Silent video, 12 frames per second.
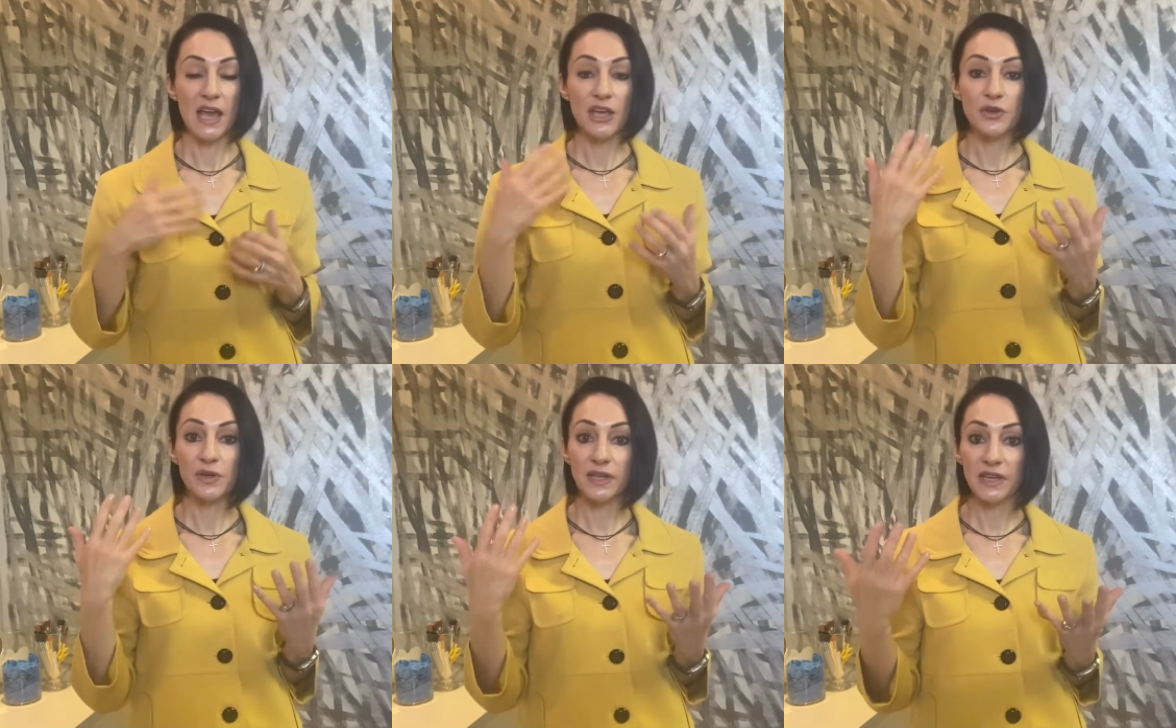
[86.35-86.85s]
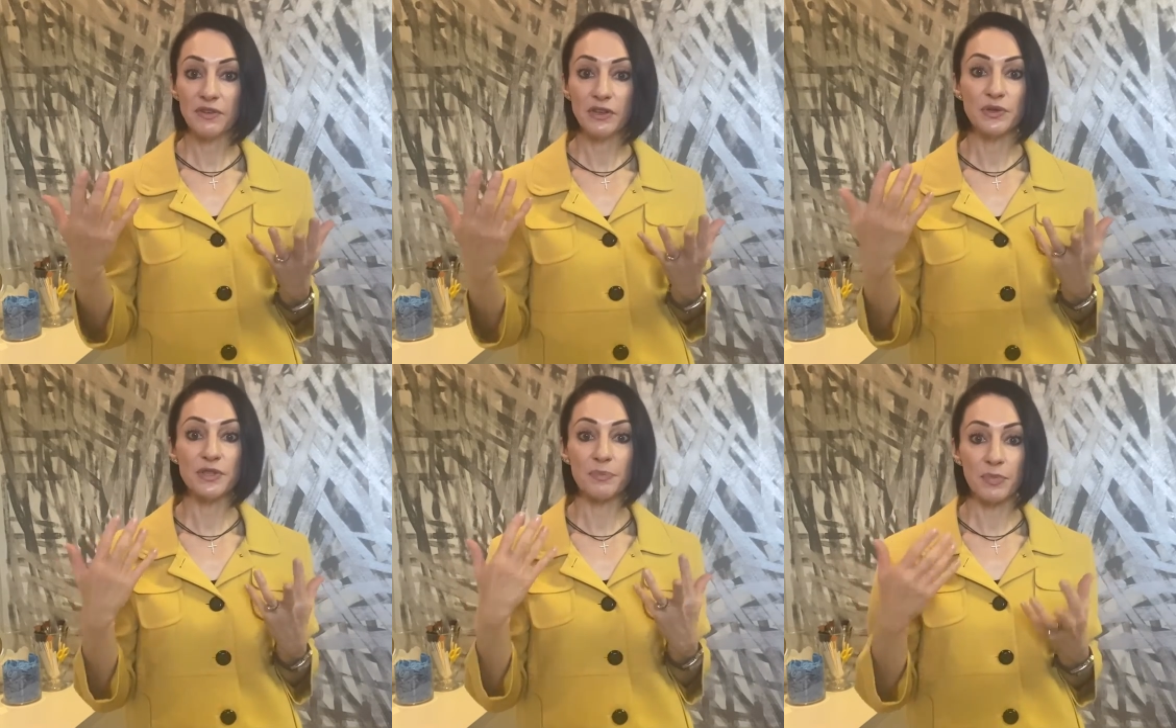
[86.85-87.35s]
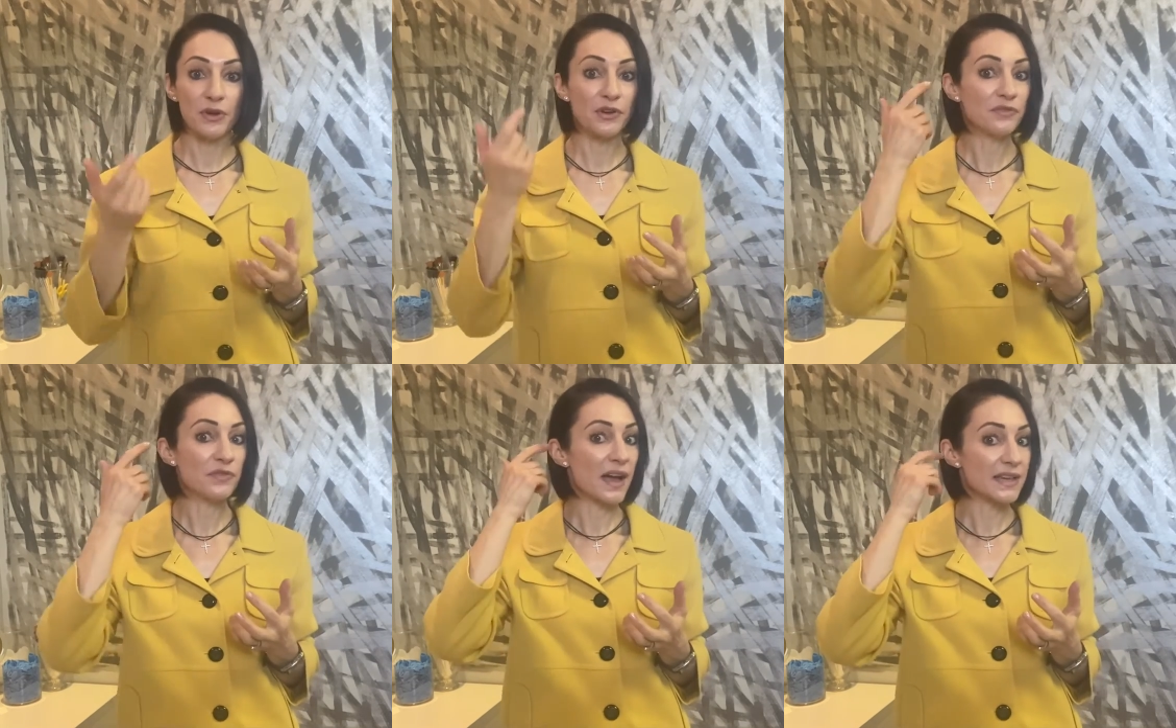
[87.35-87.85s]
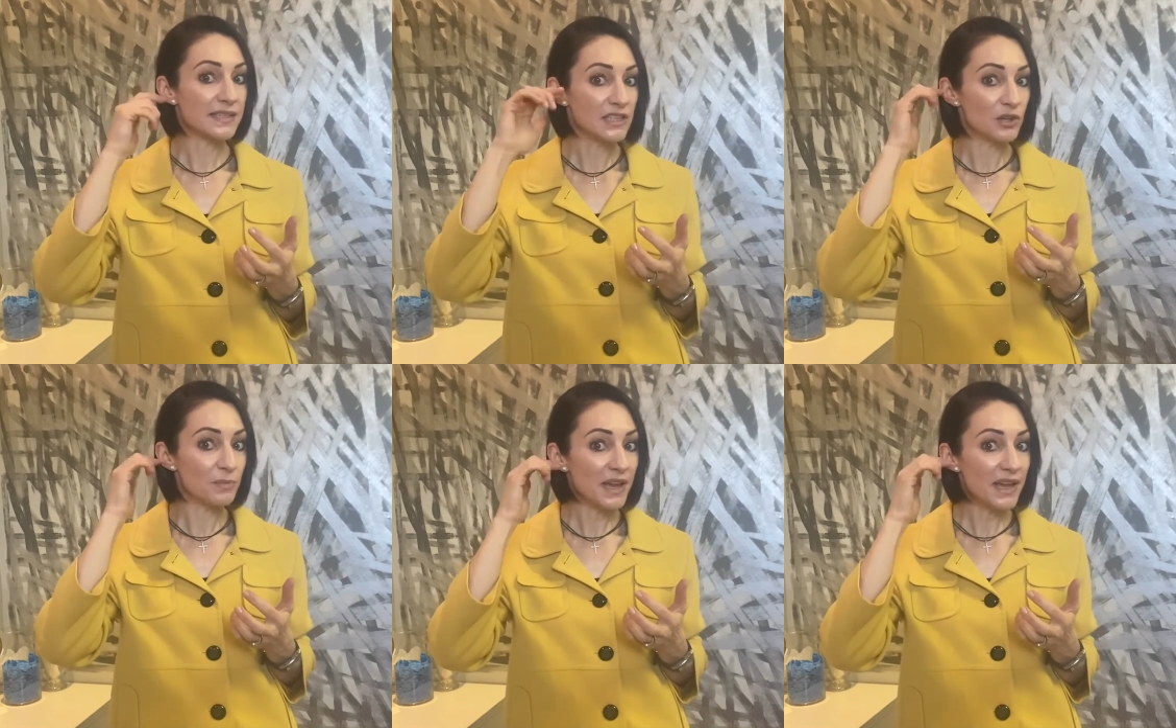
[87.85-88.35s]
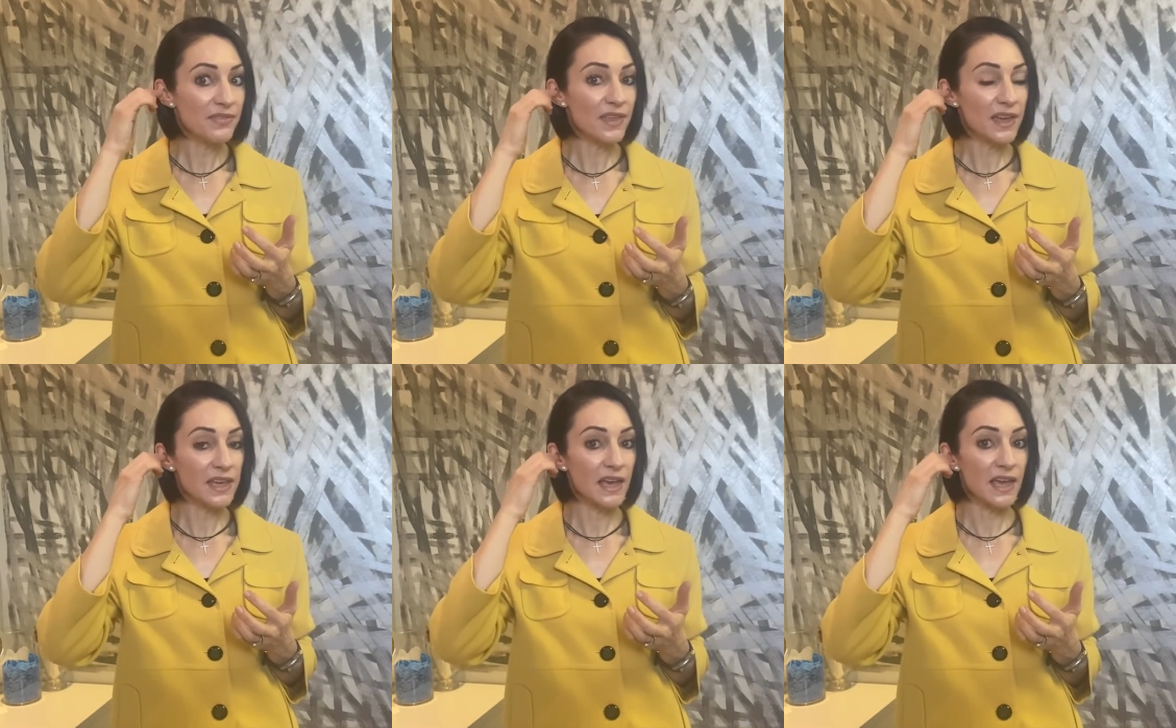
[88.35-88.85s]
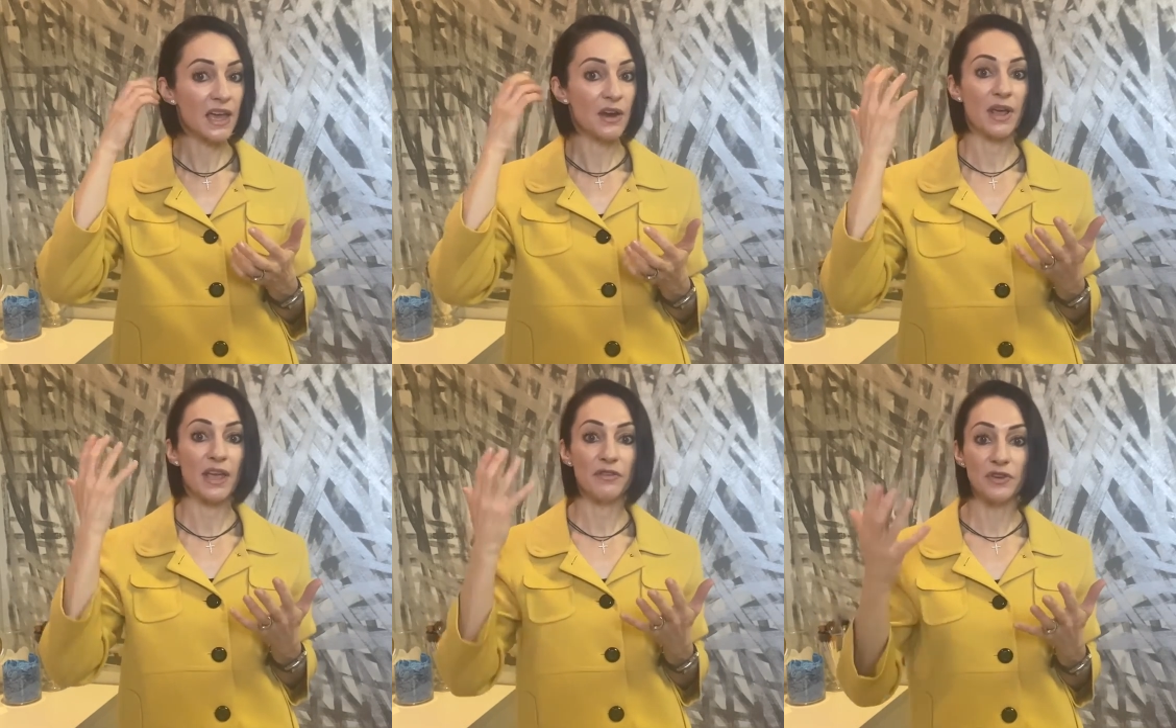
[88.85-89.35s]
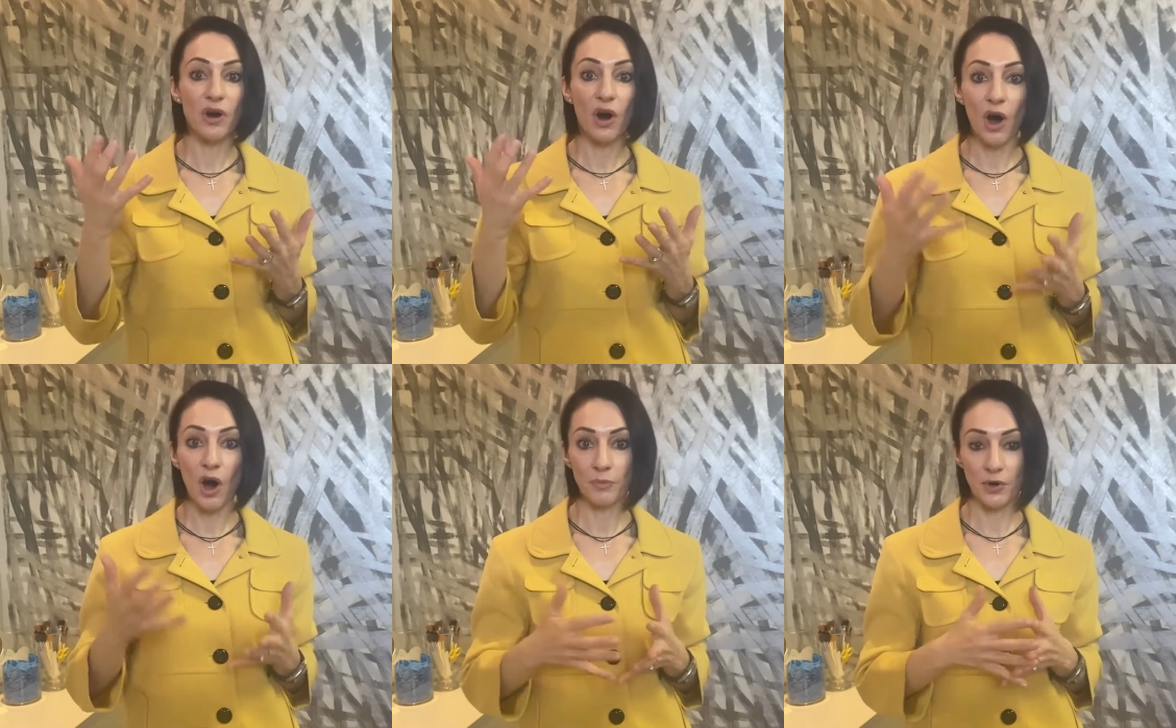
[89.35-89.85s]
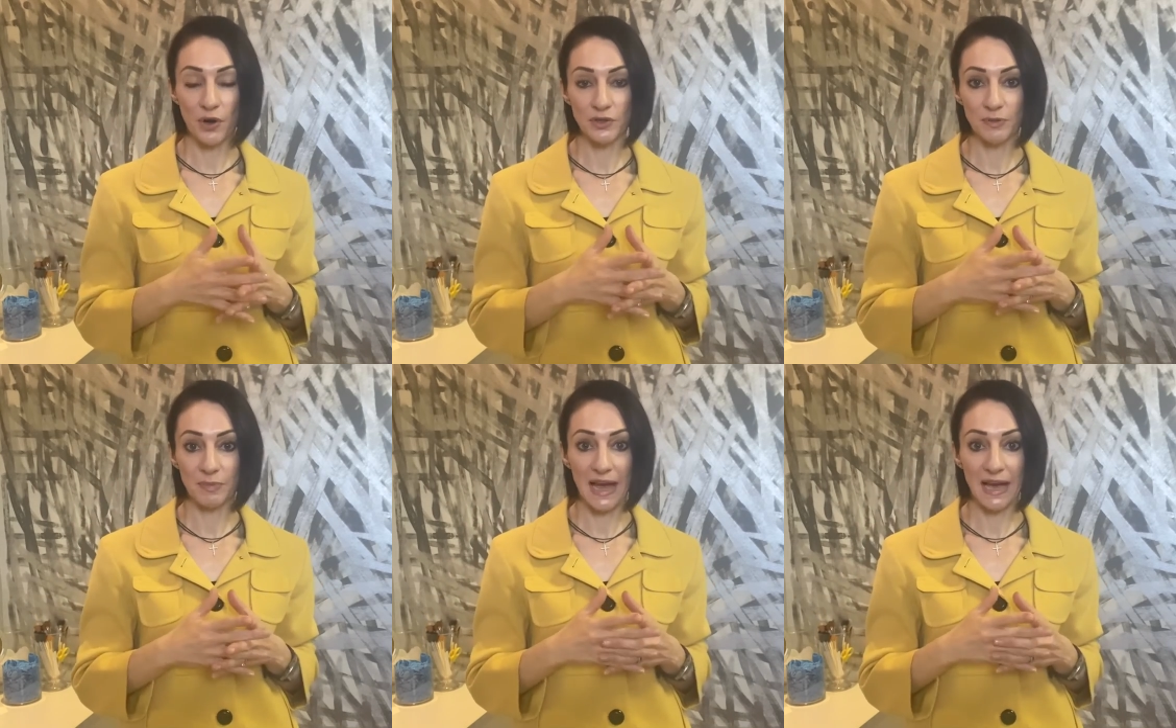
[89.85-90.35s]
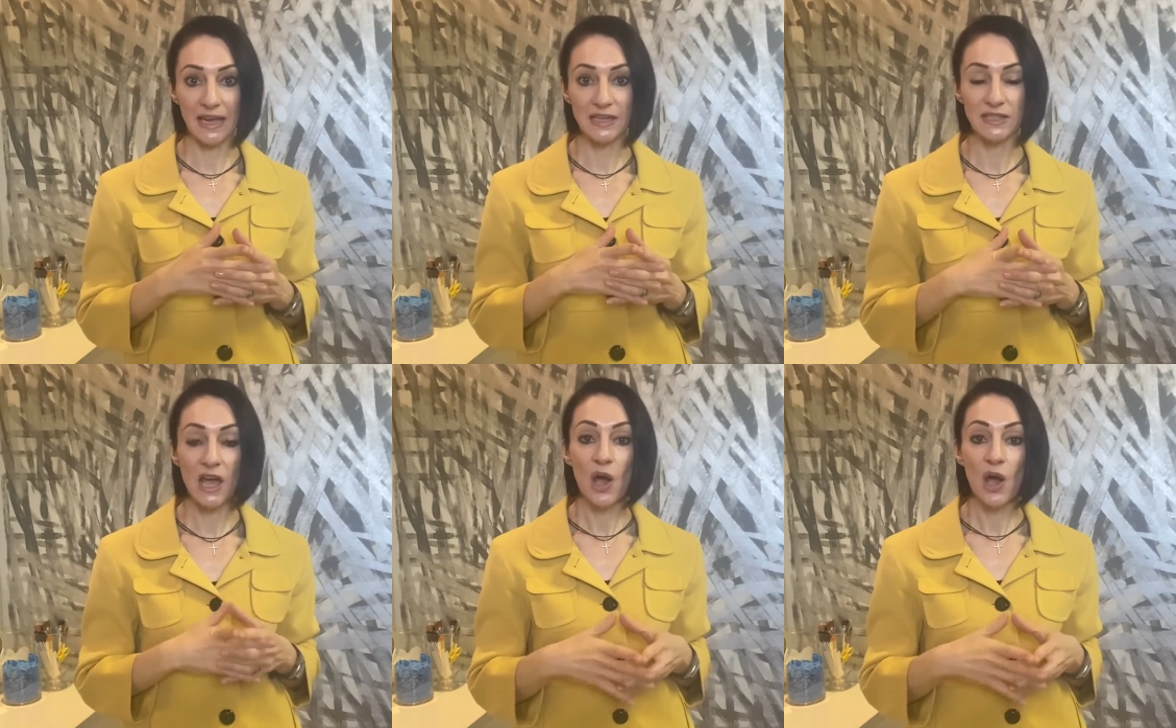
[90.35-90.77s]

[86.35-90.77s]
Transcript: You could even use a purifying serum in the ear area if you are prone to blackheads,